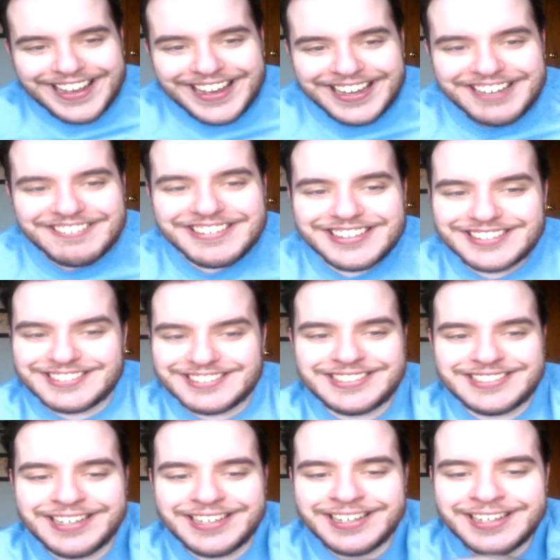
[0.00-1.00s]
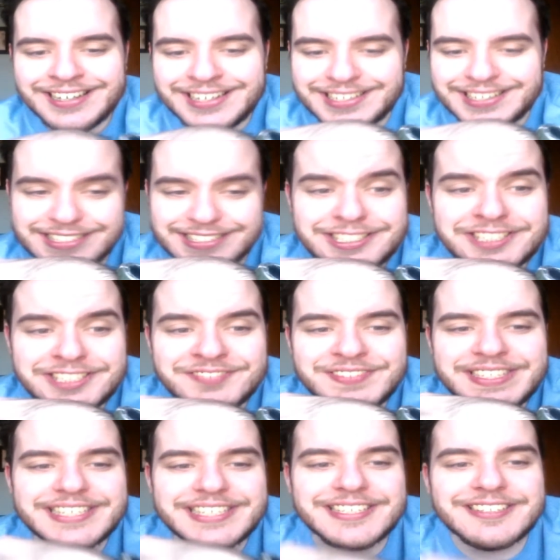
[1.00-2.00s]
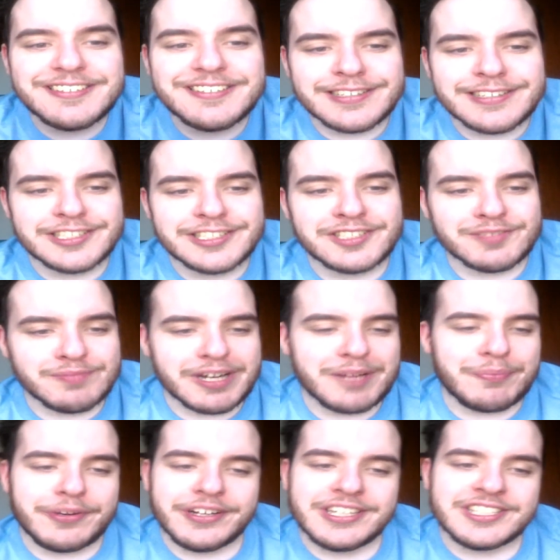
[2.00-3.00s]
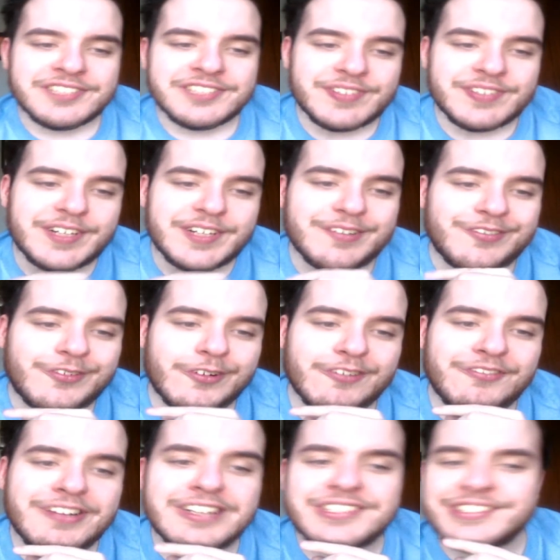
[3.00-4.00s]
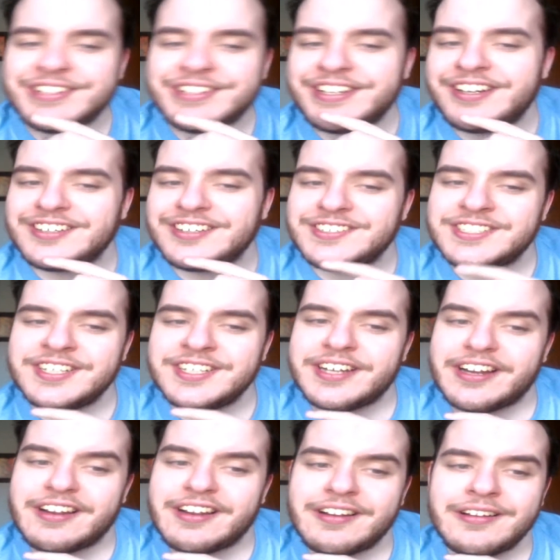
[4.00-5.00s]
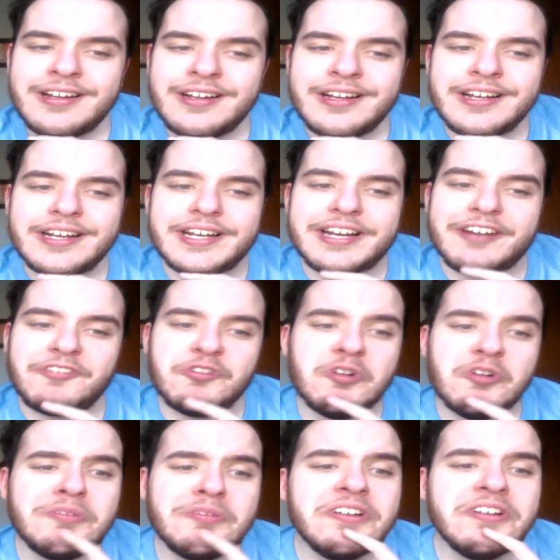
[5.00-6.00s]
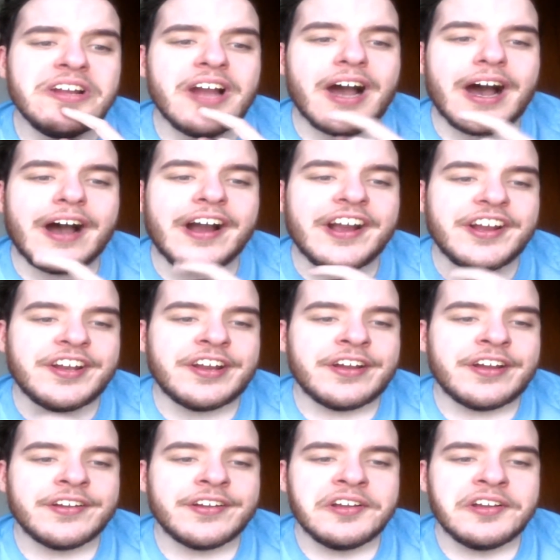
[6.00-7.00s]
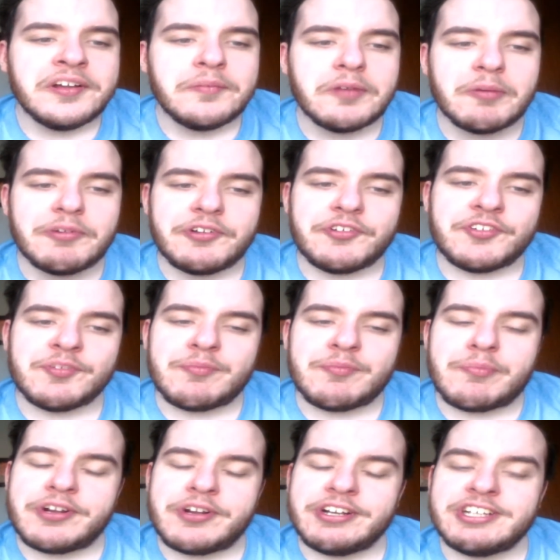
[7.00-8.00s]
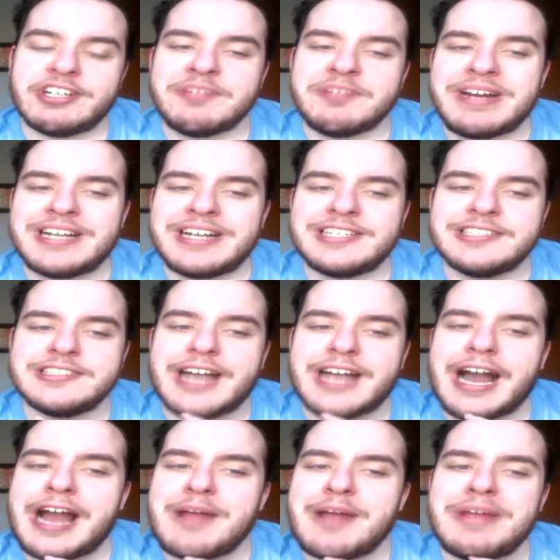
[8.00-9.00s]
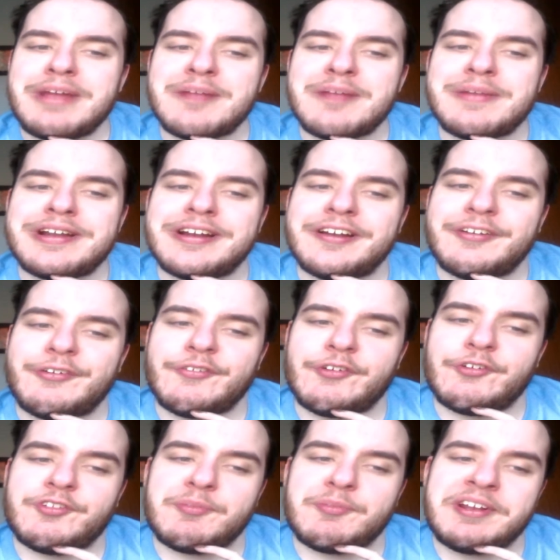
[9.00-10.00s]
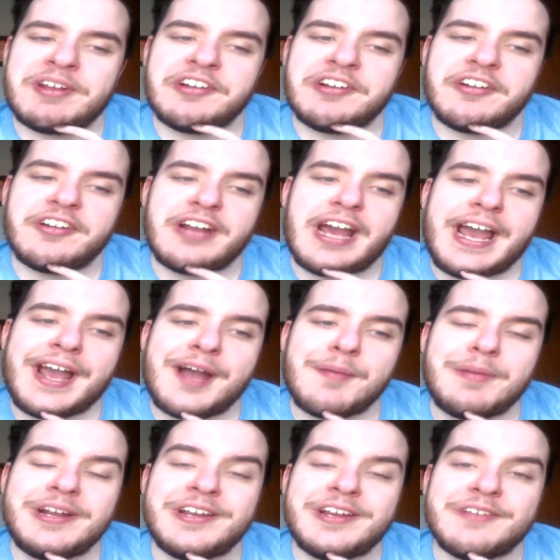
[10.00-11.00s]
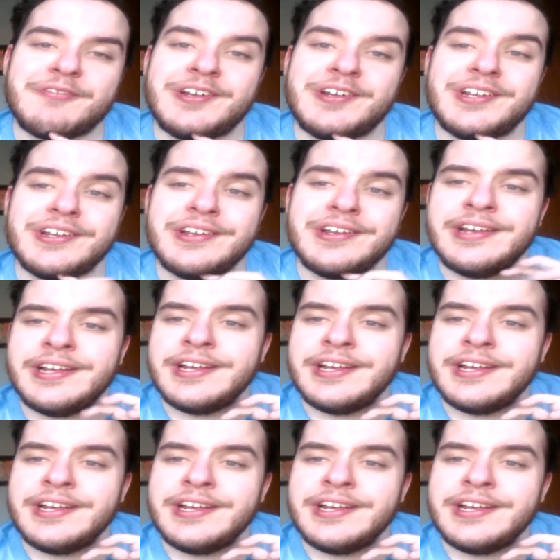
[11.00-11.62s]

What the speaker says: Anyways, this video is my prediction video for Fastlane on Sunday. Now, normally I'd probably do some prediction matches. I may or may not do those depending on how many different